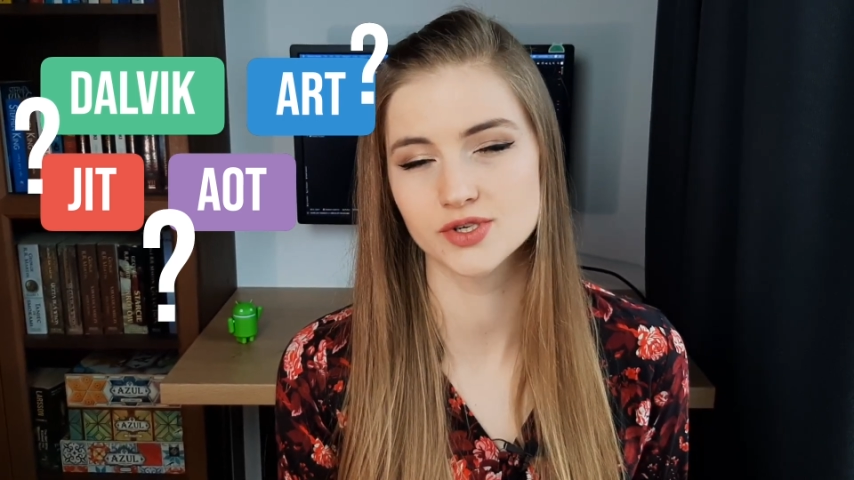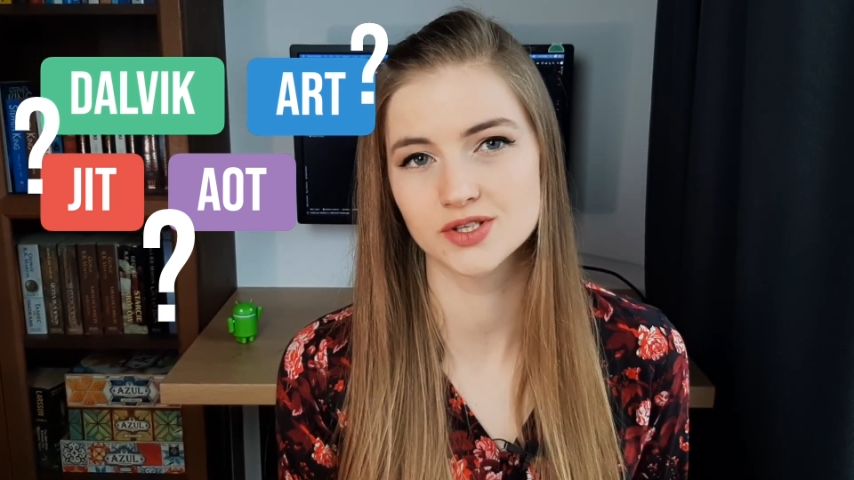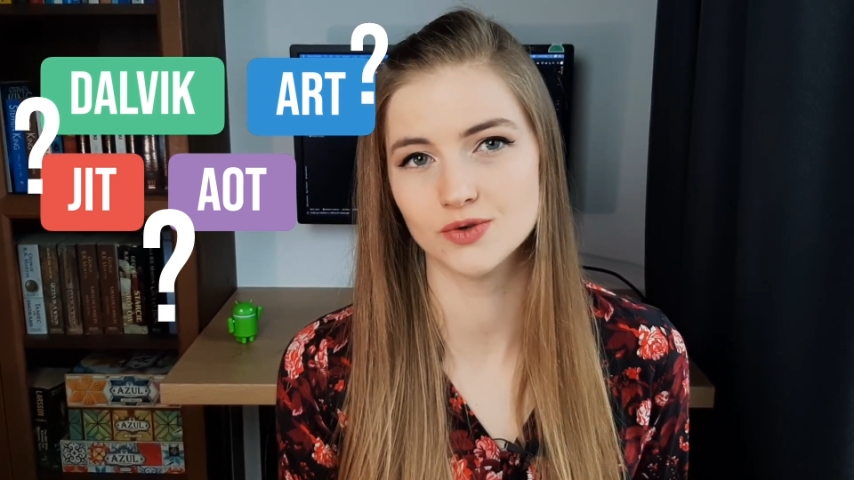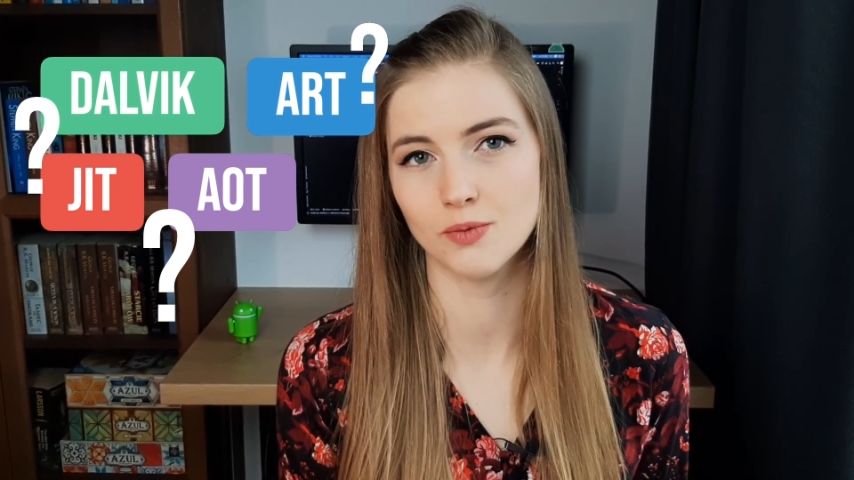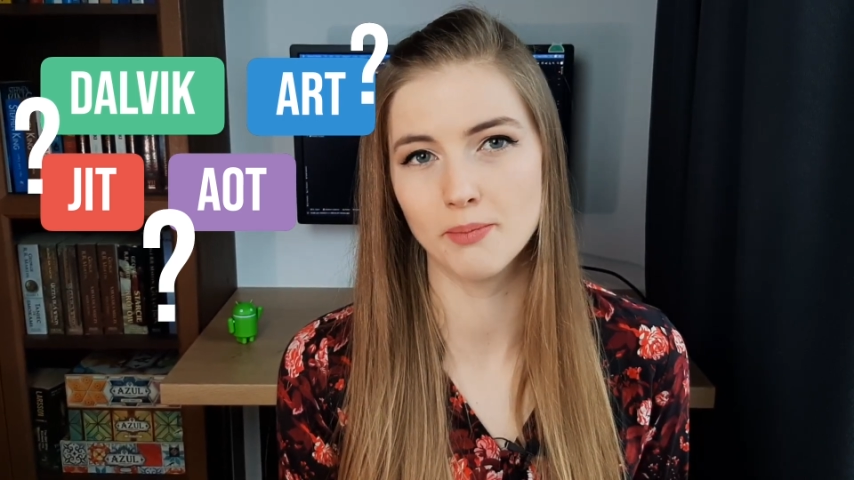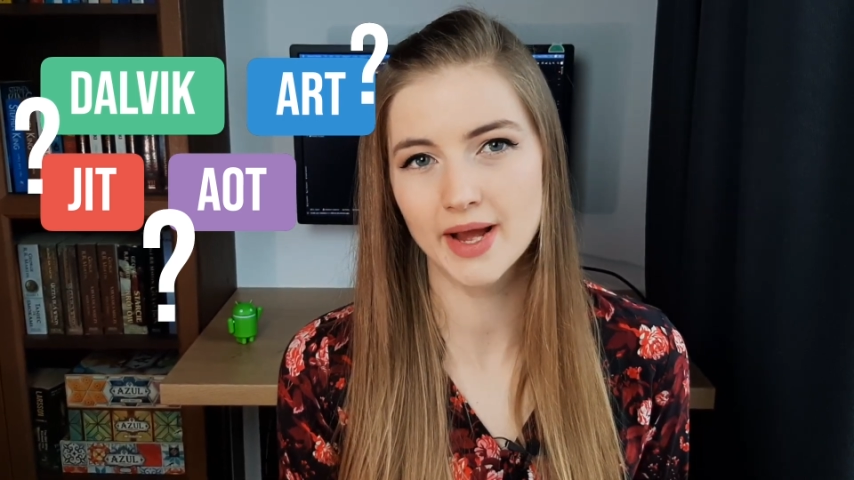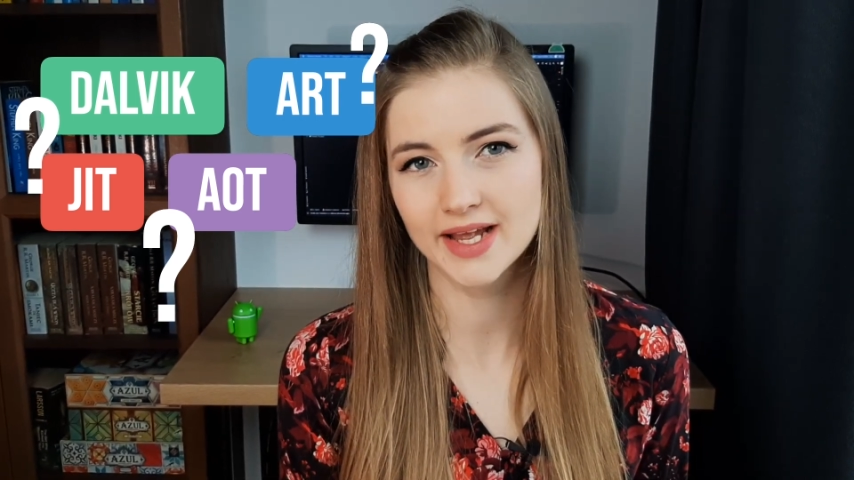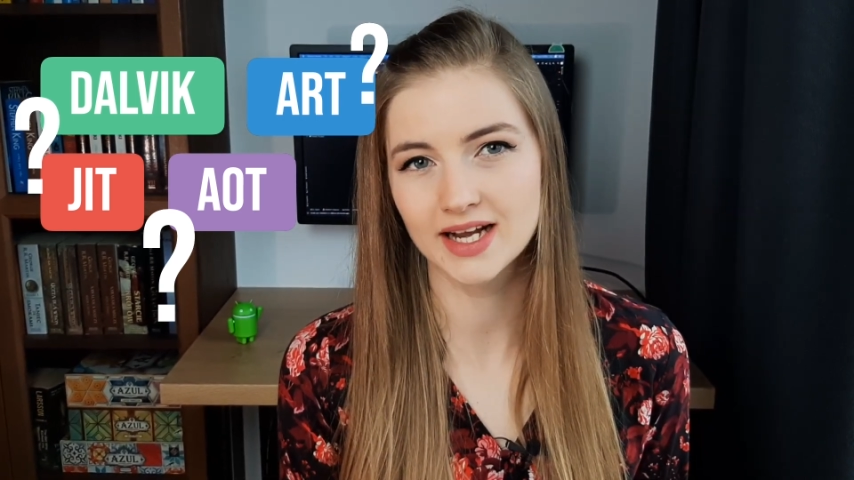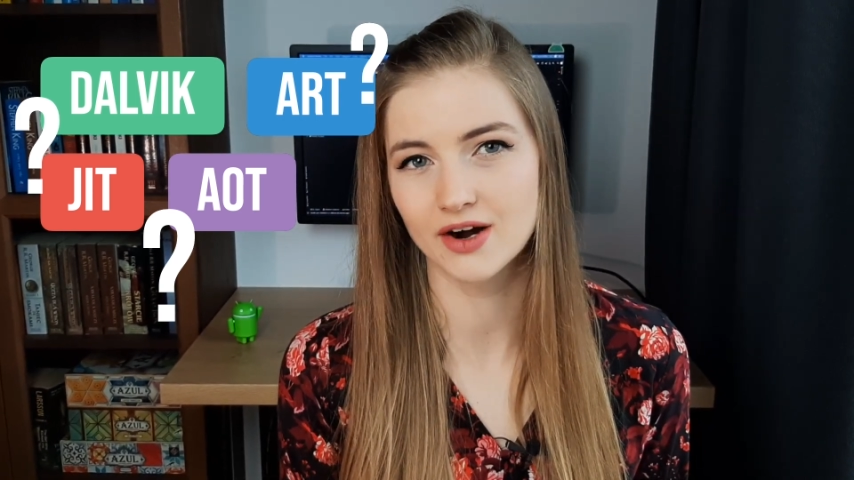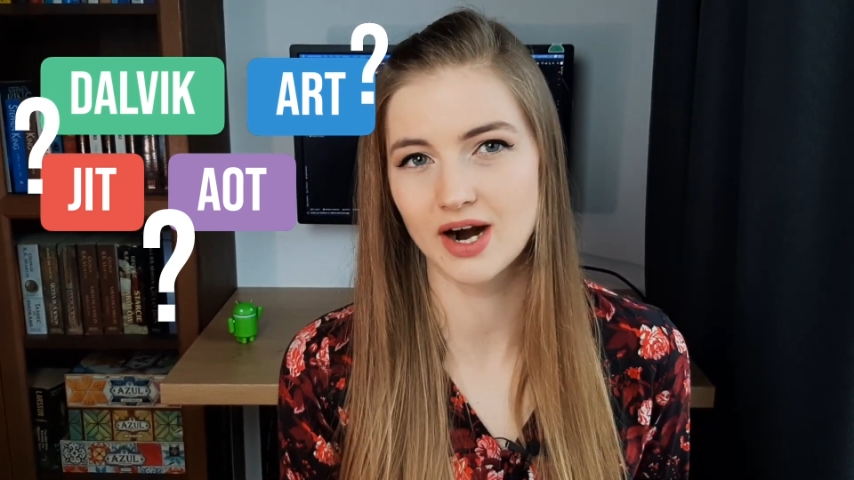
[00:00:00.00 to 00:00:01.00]
to
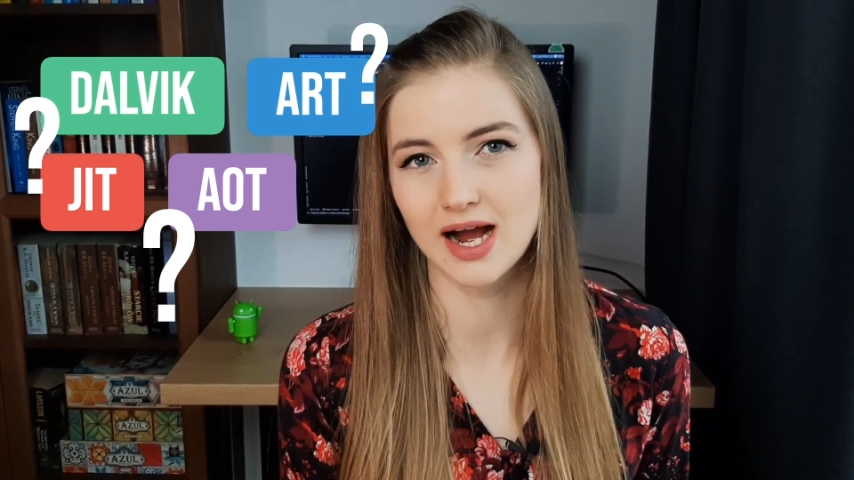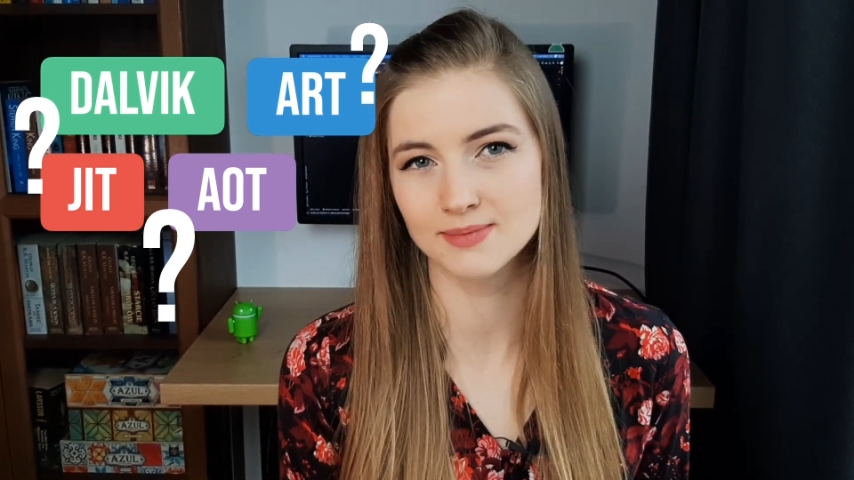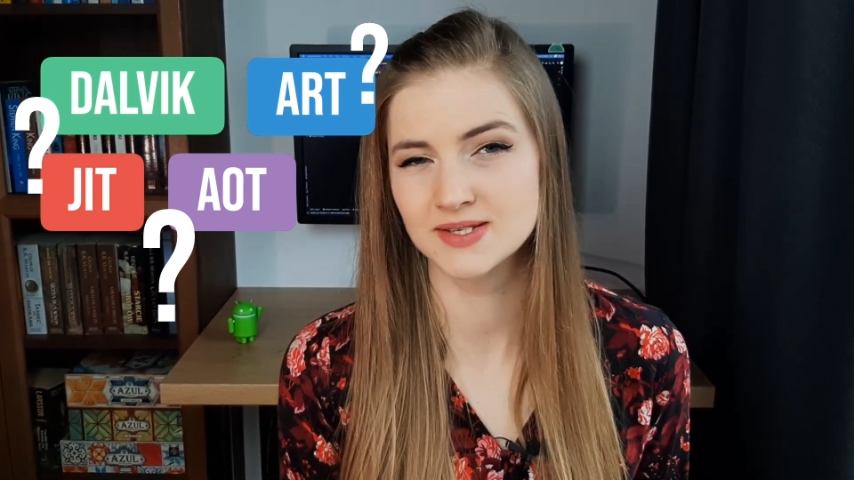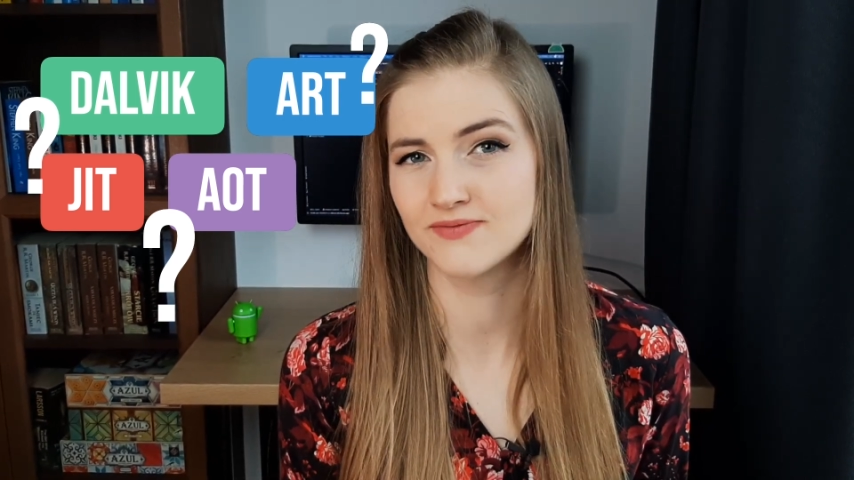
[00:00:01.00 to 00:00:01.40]
make our apps